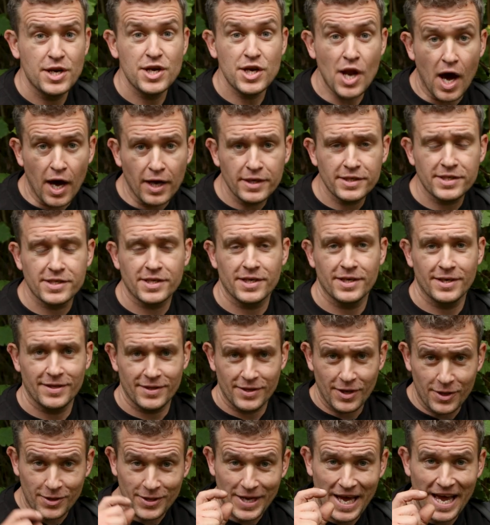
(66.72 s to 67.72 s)
nut,
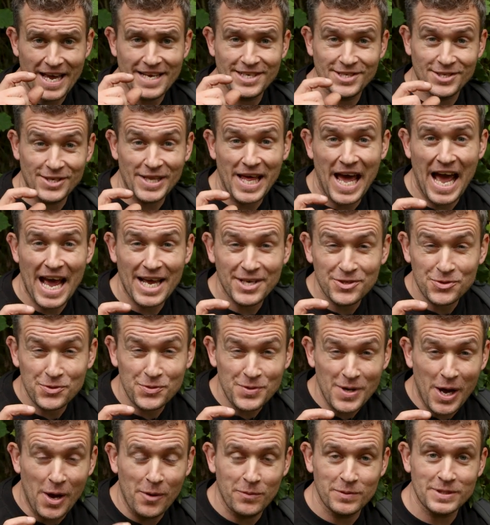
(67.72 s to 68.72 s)
okay, so the
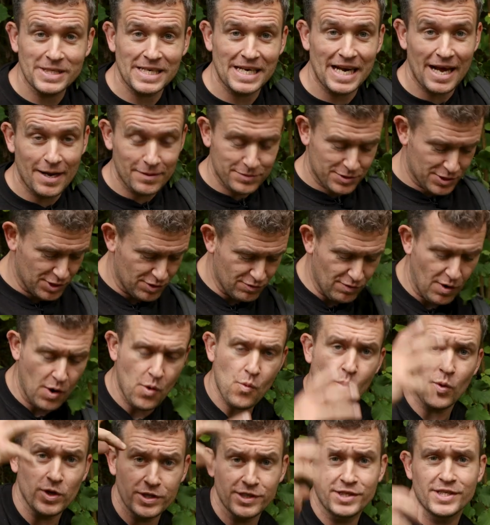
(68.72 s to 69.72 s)
hazel nut was allowed to
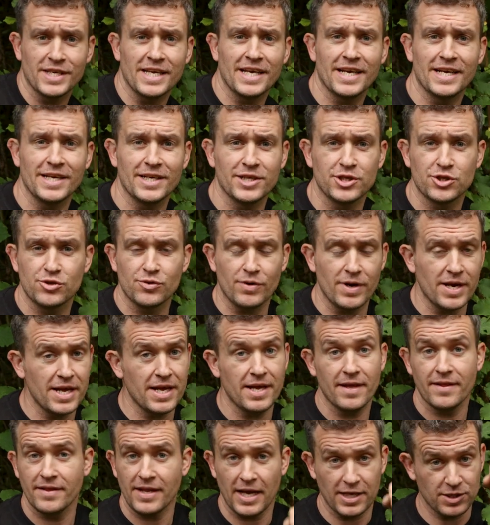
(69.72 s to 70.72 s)
grow one singular
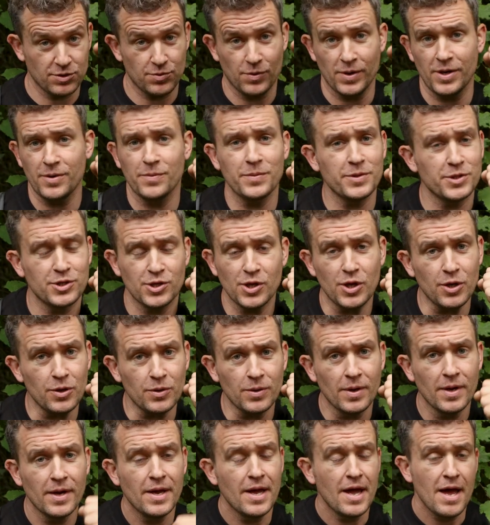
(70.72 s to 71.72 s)
tree, that's what it would
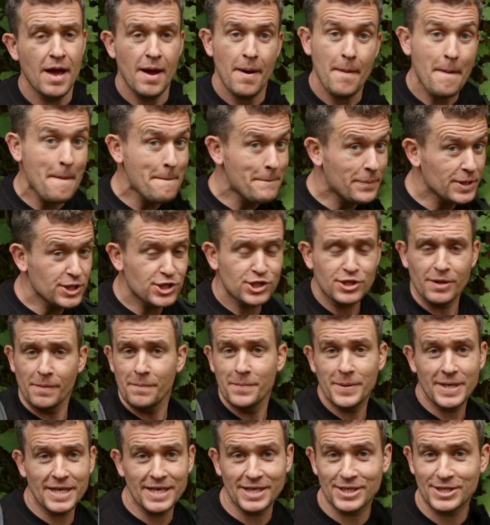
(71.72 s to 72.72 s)
do. But
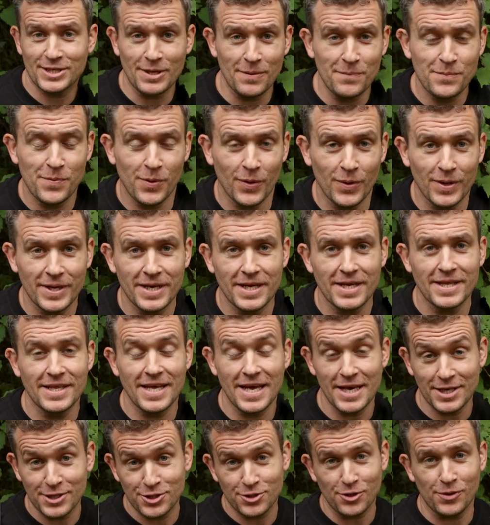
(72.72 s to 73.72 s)
somebody at some point in
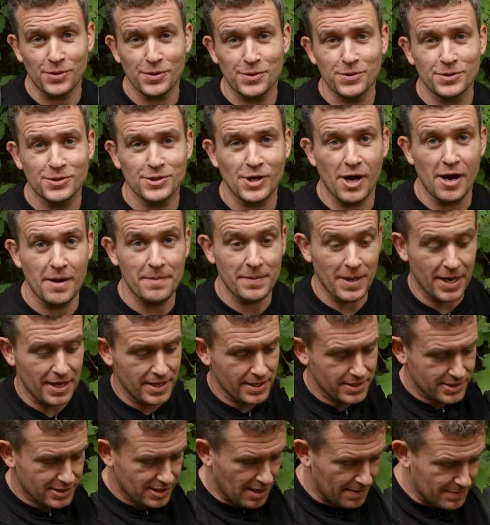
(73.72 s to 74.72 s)
the historical
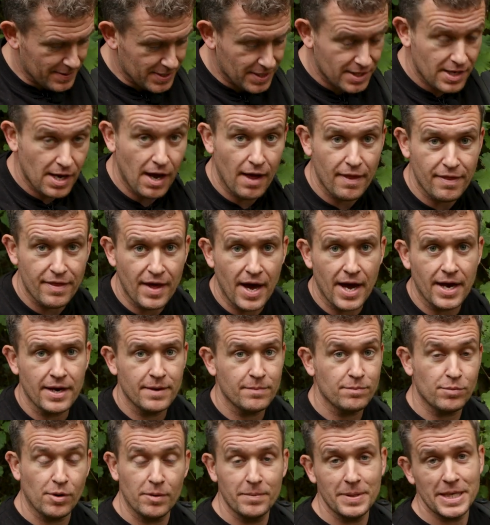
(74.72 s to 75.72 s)
timeline has come and cut that,
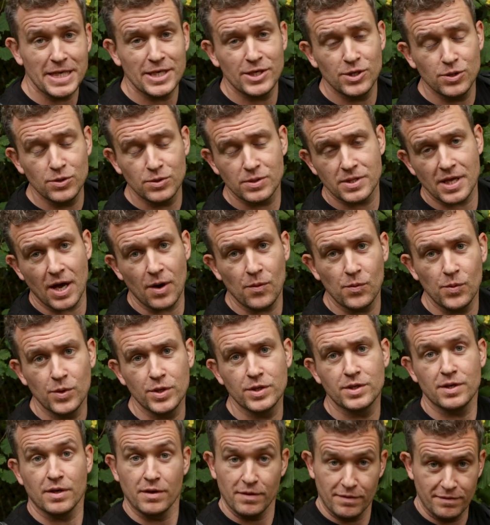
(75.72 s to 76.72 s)
probably used that
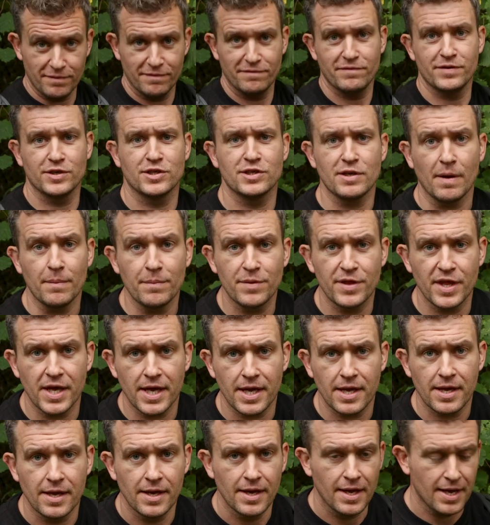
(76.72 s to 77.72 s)
wood for
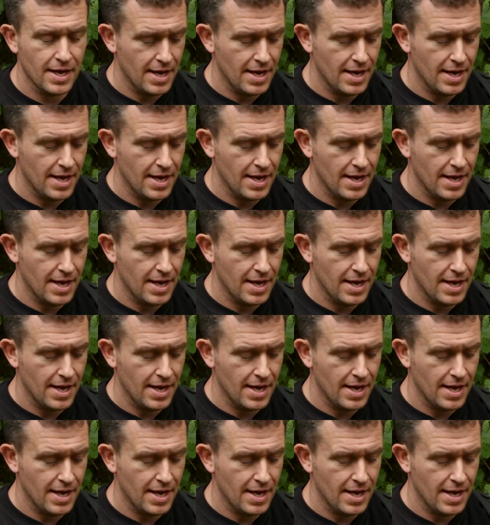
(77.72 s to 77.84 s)
something,